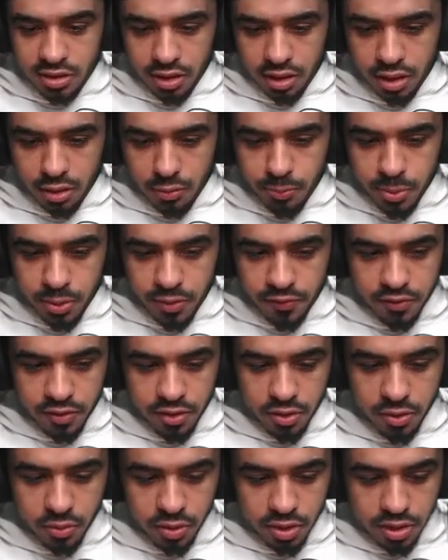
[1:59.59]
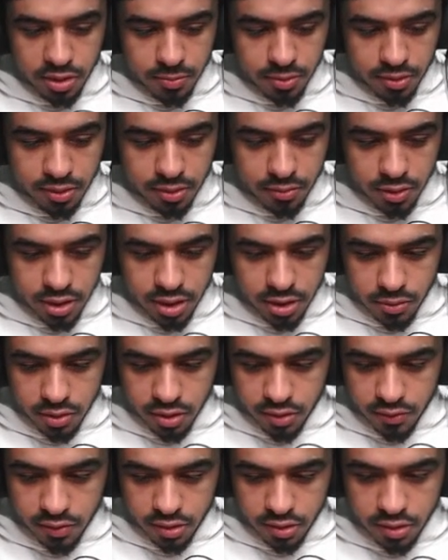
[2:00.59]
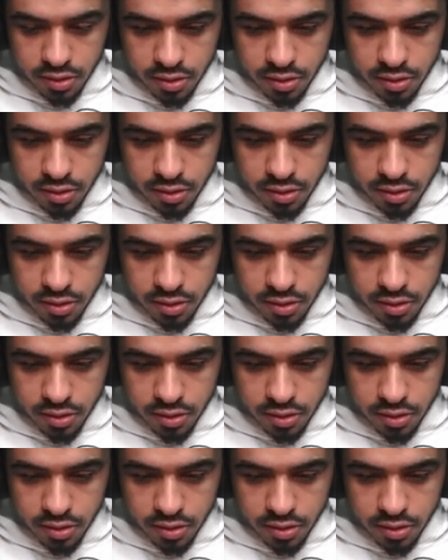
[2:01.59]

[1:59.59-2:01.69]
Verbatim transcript: I, I prefer Noelle, but yeah, whatever.